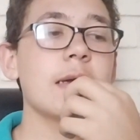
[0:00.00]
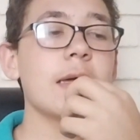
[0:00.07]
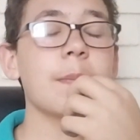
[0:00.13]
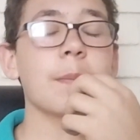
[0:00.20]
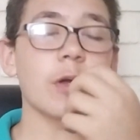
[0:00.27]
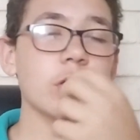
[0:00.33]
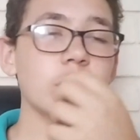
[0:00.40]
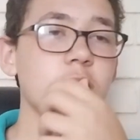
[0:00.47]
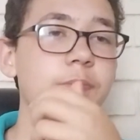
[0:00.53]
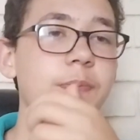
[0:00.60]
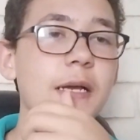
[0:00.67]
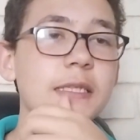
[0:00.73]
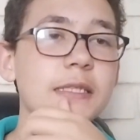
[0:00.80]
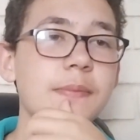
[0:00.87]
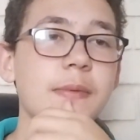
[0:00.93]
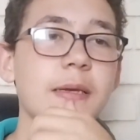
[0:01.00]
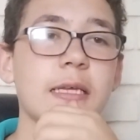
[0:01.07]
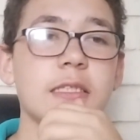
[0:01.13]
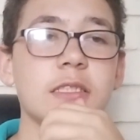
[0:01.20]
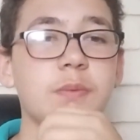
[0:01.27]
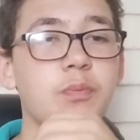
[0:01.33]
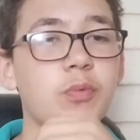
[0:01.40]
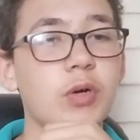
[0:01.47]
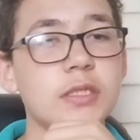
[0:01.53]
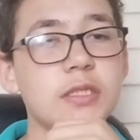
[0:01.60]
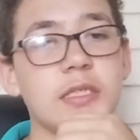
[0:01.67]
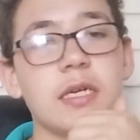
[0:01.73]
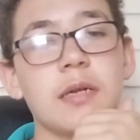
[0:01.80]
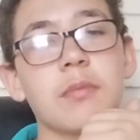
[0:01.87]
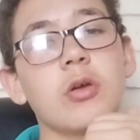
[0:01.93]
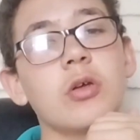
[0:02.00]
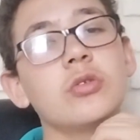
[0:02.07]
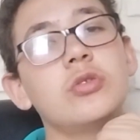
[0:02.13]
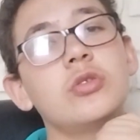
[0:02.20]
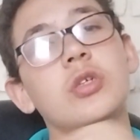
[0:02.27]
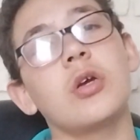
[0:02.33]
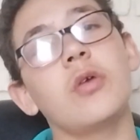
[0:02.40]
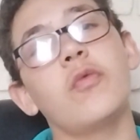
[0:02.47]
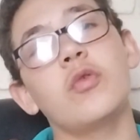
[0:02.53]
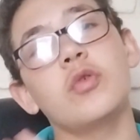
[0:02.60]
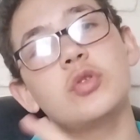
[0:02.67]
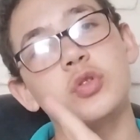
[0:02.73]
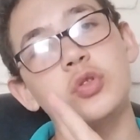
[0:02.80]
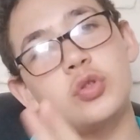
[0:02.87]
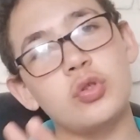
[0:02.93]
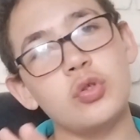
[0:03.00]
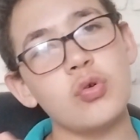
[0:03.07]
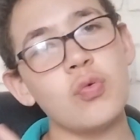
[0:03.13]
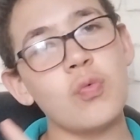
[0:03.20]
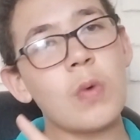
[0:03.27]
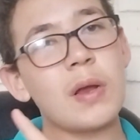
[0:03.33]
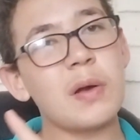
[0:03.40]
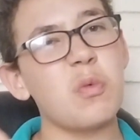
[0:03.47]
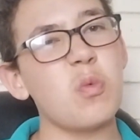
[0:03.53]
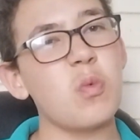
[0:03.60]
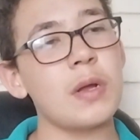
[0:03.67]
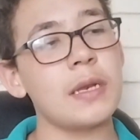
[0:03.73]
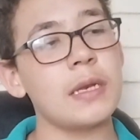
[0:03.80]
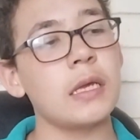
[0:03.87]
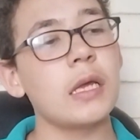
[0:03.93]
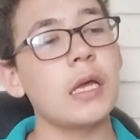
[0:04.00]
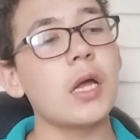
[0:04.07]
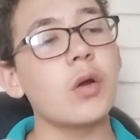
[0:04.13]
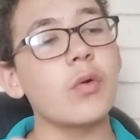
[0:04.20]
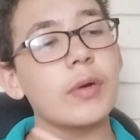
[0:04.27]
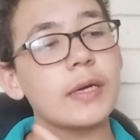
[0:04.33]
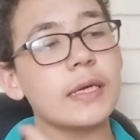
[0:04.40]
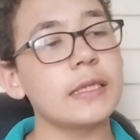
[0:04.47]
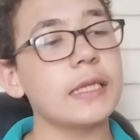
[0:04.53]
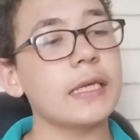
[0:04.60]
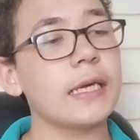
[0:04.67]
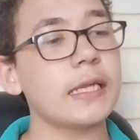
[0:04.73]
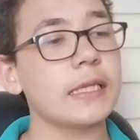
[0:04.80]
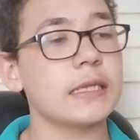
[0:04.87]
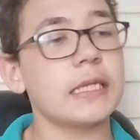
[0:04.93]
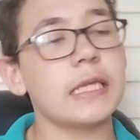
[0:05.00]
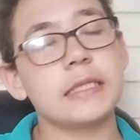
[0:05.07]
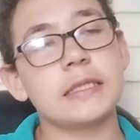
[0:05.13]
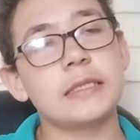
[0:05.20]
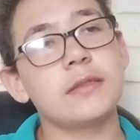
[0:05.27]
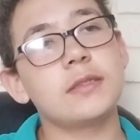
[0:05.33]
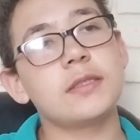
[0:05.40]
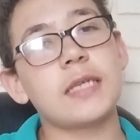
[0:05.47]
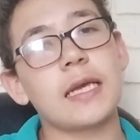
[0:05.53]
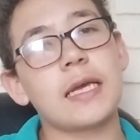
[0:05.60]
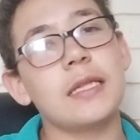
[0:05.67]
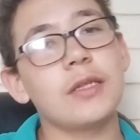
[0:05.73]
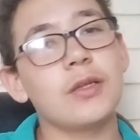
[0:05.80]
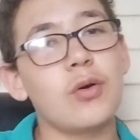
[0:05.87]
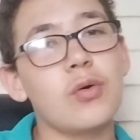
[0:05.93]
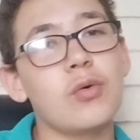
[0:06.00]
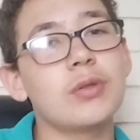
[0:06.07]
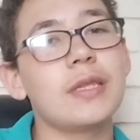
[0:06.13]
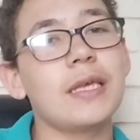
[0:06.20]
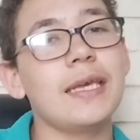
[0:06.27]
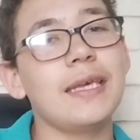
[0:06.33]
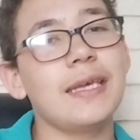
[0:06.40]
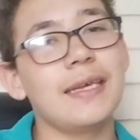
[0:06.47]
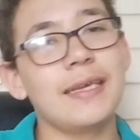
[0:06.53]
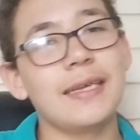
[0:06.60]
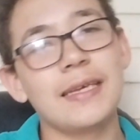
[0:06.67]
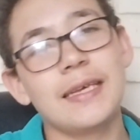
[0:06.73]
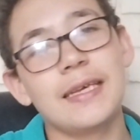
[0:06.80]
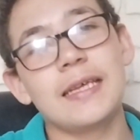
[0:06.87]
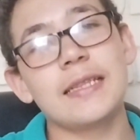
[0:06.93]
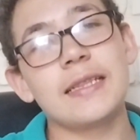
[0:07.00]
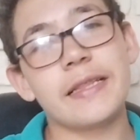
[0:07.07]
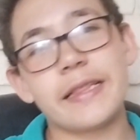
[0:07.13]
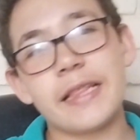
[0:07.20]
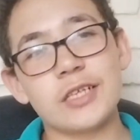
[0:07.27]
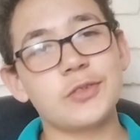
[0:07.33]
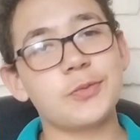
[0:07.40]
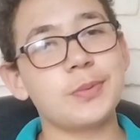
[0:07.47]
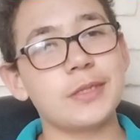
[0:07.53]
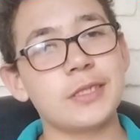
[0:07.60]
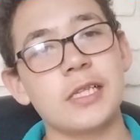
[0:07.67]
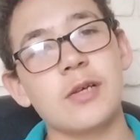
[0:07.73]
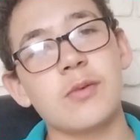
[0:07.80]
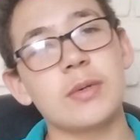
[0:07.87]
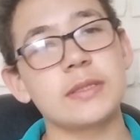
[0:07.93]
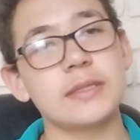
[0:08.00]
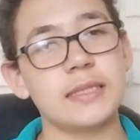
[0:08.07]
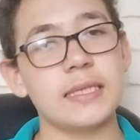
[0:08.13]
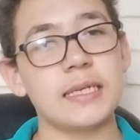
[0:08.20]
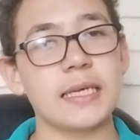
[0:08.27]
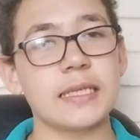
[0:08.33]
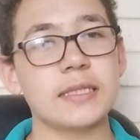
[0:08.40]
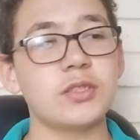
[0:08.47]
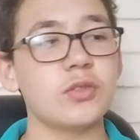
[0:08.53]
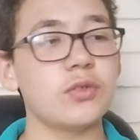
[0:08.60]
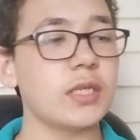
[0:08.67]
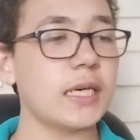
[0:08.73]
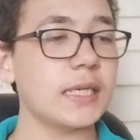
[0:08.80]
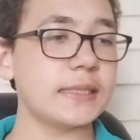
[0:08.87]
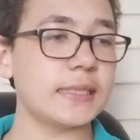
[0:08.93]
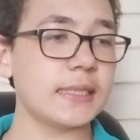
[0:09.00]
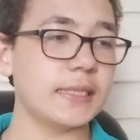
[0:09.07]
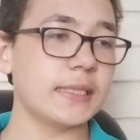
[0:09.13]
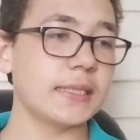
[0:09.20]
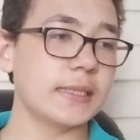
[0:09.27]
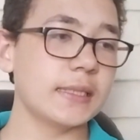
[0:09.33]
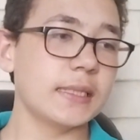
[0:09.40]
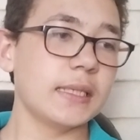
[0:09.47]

I'm going to back them against Brighton. I'm going to go for 2-1-1. Why can they get that second goal they desperately wanted against United?